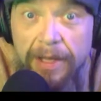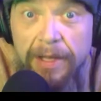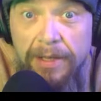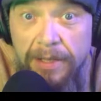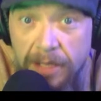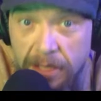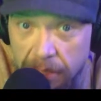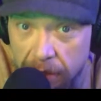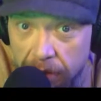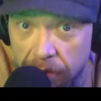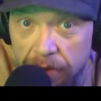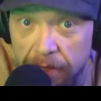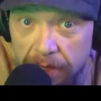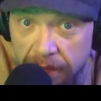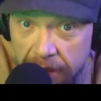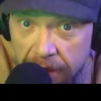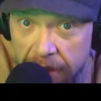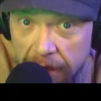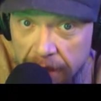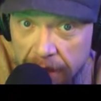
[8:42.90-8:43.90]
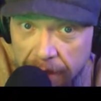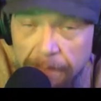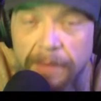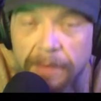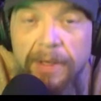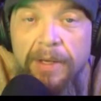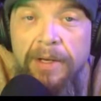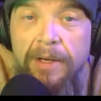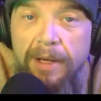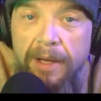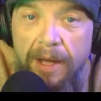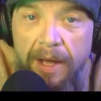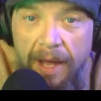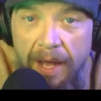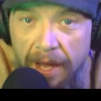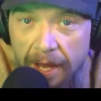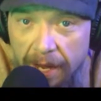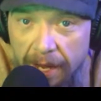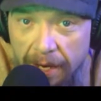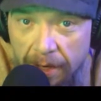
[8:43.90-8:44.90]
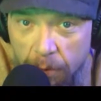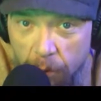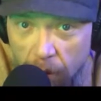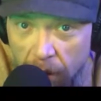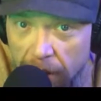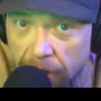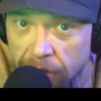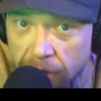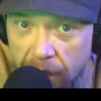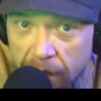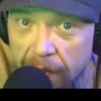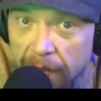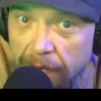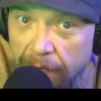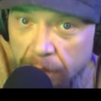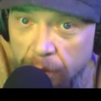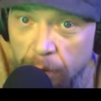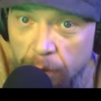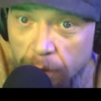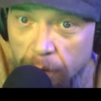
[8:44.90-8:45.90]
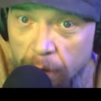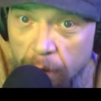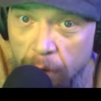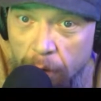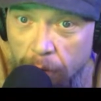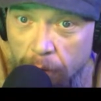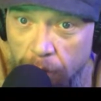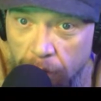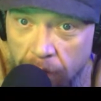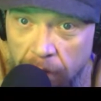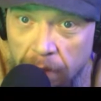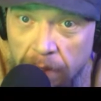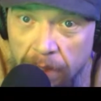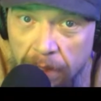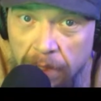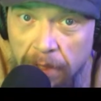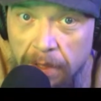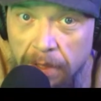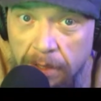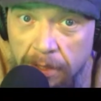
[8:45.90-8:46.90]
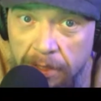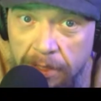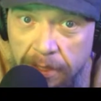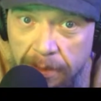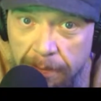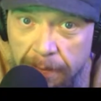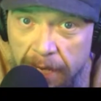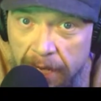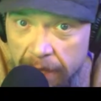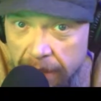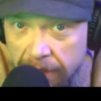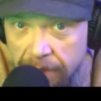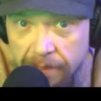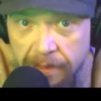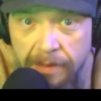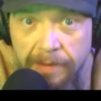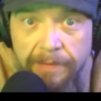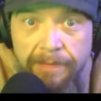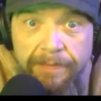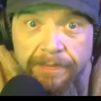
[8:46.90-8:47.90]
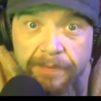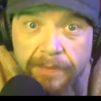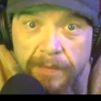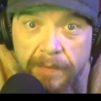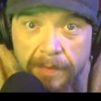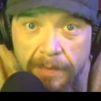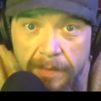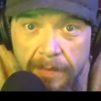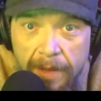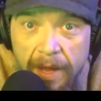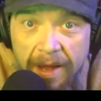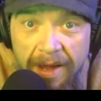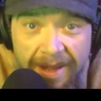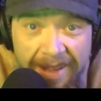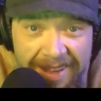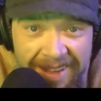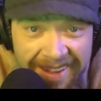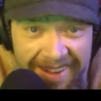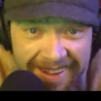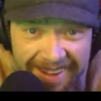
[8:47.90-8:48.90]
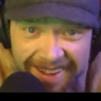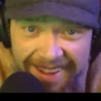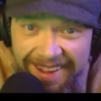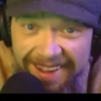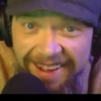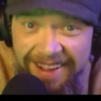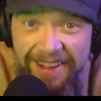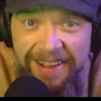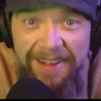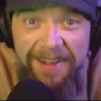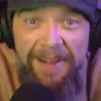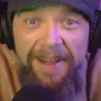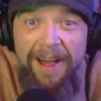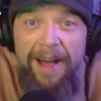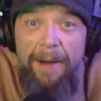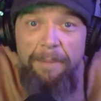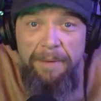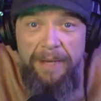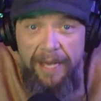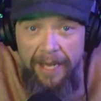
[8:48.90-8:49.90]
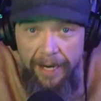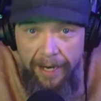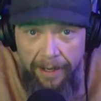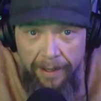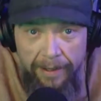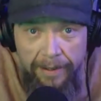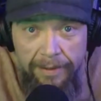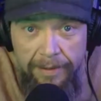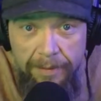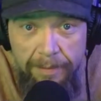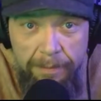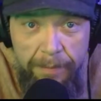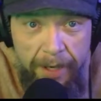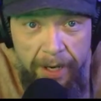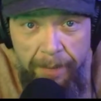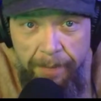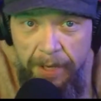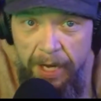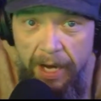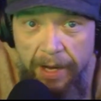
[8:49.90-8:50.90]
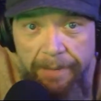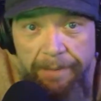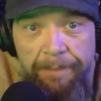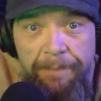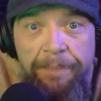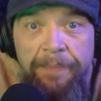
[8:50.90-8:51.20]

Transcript: consider the time and watch at your own demise. I'm kidding, but I'm not.